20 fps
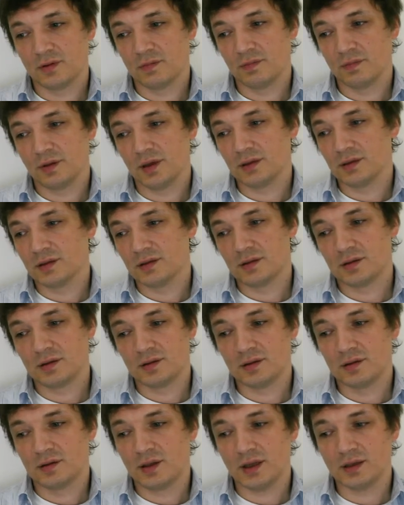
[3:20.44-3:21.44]
But
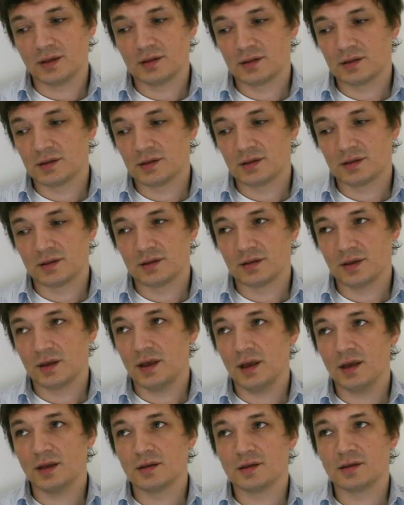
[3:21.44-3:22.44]
that's,
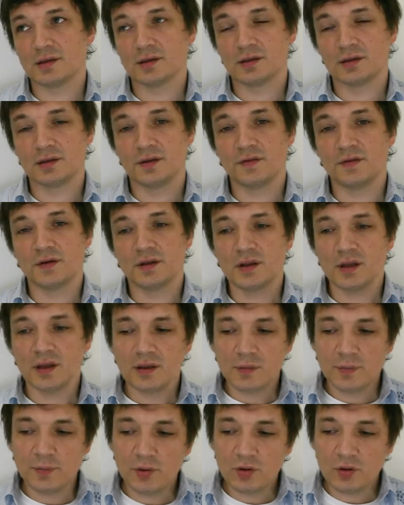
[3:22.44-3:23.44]
again,
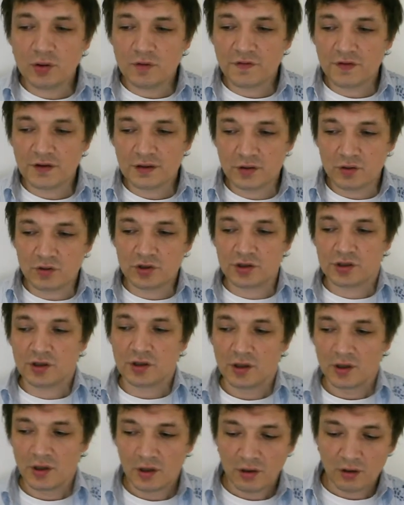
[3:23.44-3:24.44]
the beauty of research,
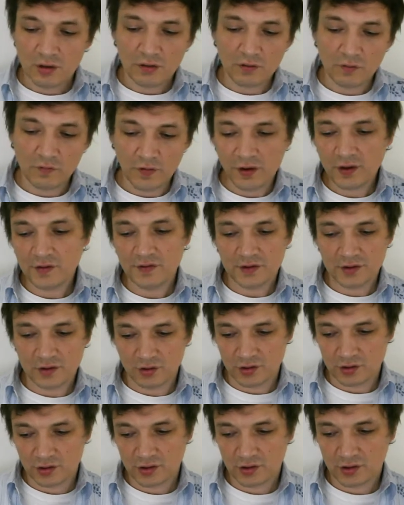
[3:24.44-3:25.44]
of any
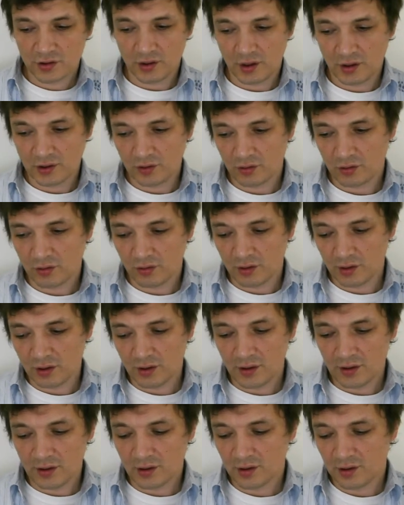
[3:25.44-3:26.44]
research, and not
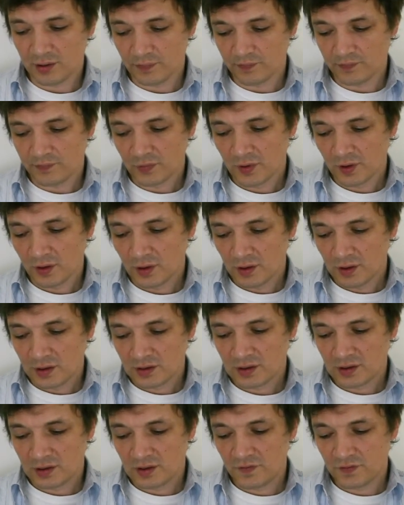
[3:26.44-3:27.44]
only
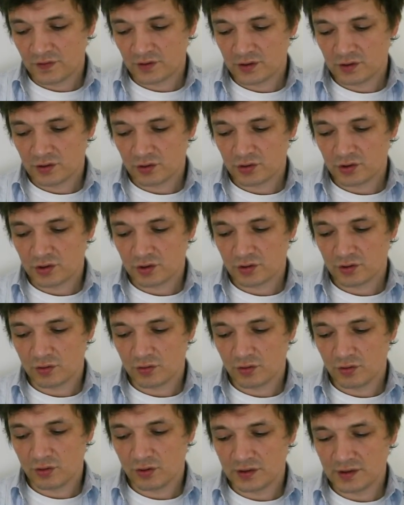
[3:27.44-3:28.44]
scientific research
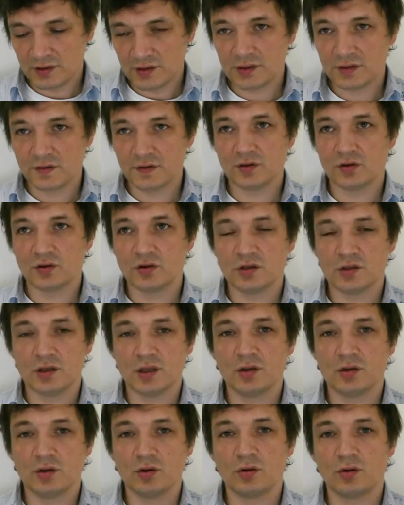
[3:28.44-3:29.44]
or artistic research, is that
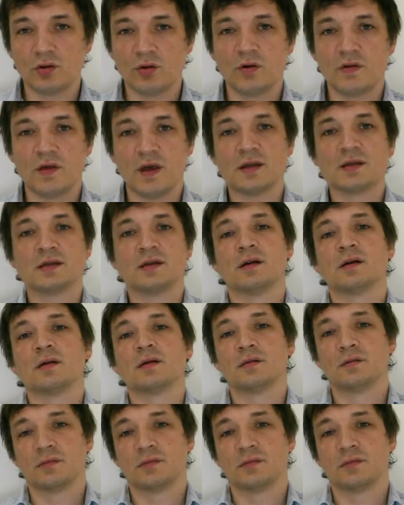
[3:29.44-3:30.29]
you don't know the answer.